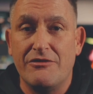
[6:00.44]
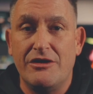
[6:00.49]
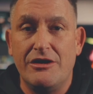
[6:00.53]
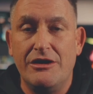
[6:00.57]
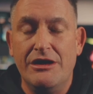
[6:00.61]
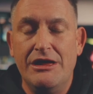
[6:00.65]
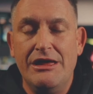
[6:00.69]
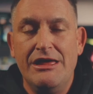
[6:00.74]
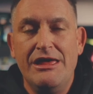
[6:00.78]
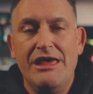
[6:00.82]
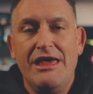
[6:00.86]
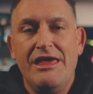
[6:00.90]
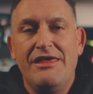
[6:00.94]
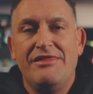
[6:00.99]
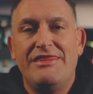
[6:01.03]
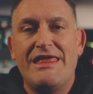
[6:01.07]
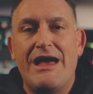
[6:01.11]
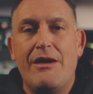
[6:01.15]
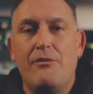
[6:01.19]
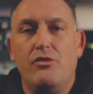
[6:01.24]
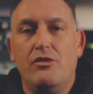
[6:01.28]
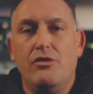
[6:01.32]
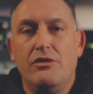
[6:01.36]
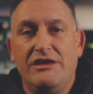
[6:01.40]
genre,
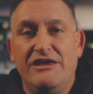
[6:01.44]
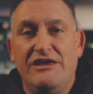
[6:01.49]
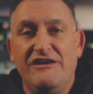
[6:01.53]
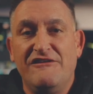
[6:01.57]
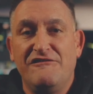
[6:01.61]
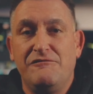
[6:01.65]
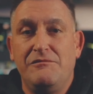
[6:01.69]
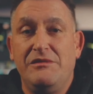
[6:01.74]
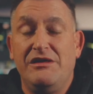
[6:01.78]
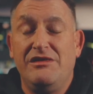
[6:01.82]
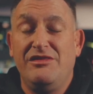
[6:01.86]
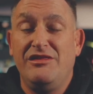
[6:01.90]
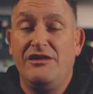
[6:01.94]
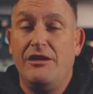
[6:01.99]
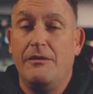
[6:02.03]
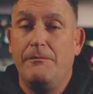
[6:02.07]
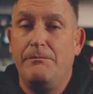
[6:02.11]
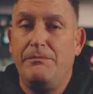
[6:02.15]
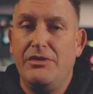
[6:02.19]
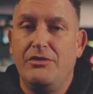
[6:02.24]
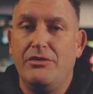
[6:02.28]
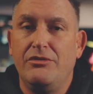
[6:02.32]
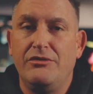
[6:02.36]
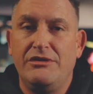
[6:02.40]
that will give me the
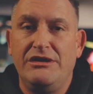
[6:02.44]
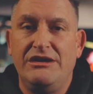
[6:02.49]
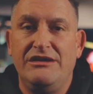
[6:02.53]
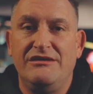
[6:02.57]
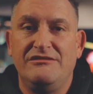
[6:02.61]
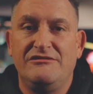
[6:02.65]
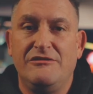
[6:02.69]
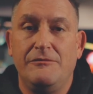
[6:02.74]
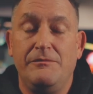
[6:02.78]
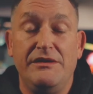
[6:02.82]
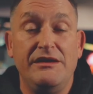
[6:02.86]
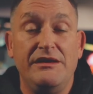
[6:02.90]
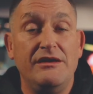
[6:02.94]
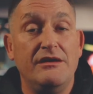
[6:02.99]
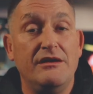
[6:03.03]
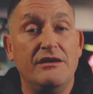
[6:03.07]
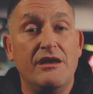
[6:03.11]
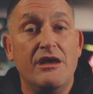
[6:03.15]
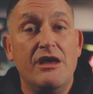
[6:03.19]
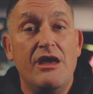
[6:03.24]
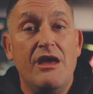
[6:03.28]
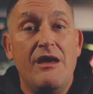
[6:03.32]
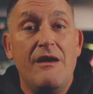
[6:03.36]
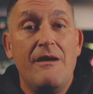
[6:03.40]
ability to
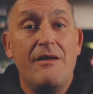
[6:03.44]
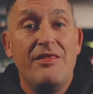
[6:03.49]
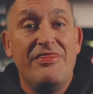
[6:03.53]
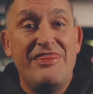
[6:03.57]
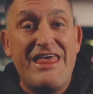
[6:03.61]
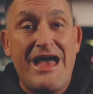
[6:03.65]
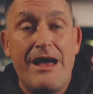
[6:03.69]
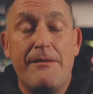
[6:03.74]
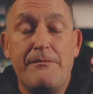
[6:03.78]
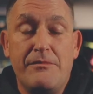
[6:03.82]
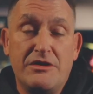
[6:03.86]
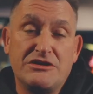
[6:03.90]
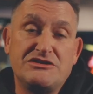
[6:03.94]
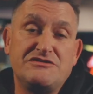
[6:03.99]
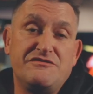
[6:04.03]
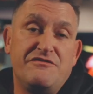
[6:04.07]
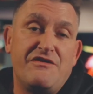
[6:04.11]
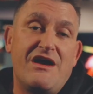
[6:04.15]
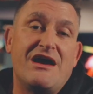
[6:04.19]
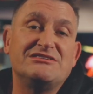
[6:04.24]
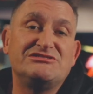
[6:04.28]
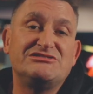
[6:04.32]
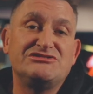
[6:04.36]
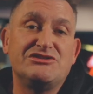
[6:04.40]
be that much
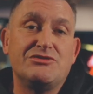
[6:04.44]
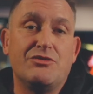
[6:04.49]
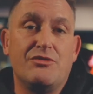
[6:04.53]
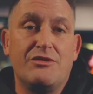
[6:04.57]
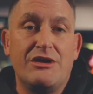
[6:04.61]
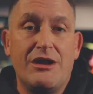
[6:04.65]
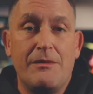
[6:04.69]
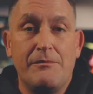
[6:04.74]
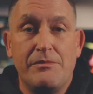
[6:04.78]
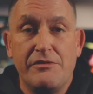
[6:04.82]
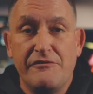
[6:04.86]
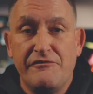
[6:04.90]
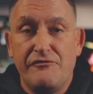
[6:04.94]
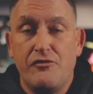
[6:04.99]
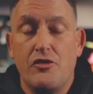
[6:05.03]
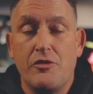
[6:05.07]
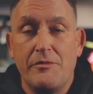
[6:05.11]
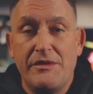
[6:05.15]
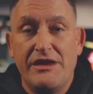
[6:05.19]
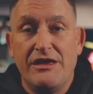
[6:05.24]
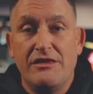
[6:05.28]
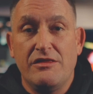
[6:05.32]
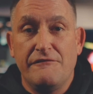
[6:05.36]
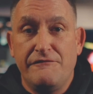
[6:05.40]
faster when I'm
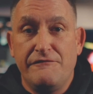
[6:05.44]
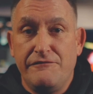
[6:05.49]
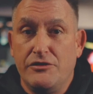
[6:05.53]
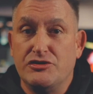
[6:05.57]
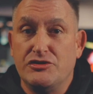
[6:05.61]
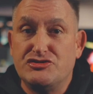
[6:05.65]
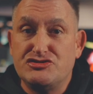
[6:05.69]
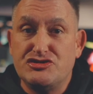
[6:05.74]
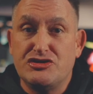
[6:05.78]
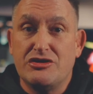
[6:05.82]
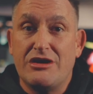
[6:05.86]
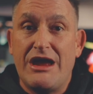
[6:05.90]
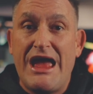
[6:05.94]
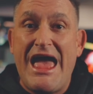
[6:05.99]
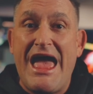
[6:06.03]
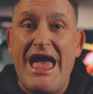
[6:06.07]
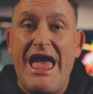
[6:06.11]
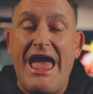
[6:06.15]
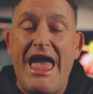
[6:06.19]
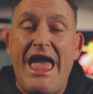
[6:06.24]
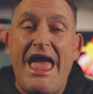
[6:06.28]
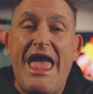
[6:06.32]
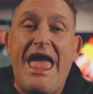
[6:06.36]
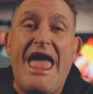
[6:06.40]
performing in the future
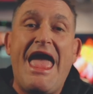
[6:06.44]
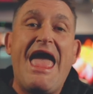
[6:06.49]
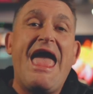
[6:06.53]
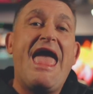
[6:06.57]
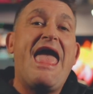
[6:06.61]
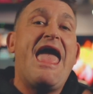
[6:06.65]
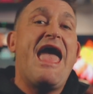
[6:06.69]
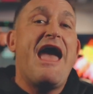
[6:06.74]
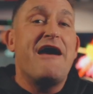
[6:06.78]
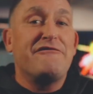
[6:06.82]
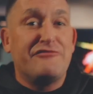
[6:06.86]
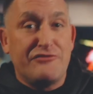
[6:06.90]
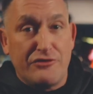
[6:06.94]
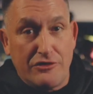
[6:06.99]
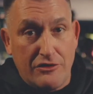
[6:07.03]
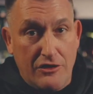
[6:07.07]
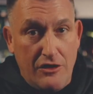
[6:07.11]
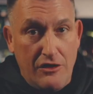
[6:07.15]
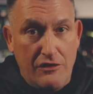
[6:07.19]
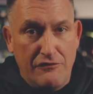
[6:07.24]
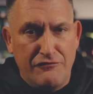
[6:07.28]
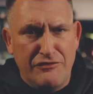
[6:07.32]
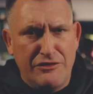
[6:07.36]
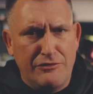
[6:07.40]
after
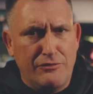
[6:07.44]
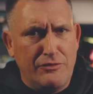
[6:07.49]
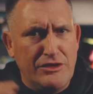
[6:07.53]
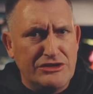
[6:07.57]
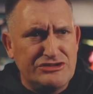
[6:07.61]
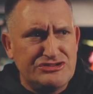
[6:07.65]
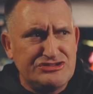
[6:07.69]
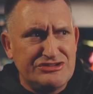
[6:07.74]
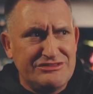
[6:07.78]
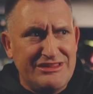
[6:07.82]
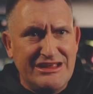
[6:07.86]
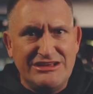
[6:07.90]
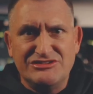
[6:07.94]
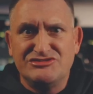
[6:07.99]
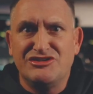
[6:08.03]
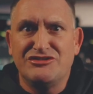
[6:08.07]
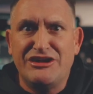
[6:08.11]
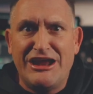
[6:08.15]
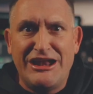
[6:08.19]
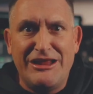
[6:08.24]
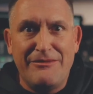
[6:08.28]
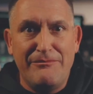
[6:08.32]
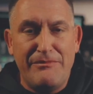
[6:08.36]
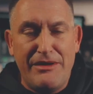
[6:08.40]
COVID, which things
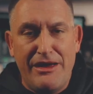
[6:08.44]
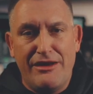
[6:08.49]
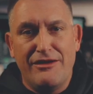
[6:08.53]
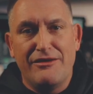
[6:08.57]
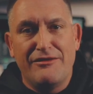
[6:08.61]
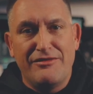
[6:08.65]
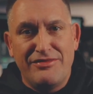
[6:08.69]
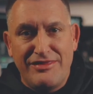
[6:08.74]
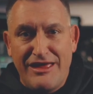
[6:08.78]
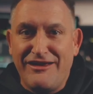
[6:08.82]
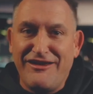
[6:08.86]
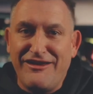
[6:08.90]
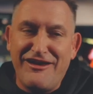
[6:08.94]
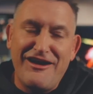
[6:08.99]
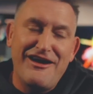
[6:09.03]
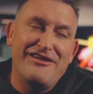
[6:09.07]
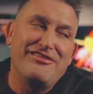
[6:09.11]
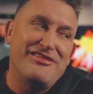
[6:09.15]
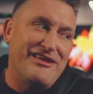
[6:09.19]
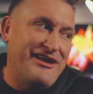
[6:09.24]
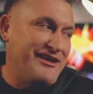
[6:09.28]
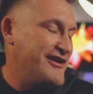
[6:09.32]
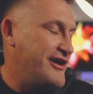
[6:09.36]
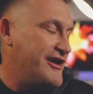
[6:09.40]
are getting better. Thank
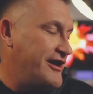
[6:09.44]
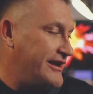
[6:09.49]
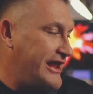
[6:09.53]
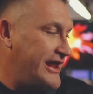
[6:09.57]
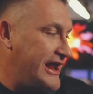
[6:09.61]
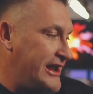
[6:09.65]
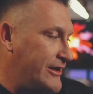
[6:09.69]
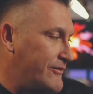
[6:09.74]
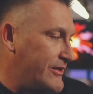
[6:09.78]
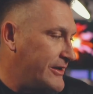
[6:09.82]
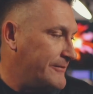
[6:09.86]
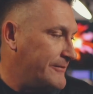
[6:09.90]
God, thank God.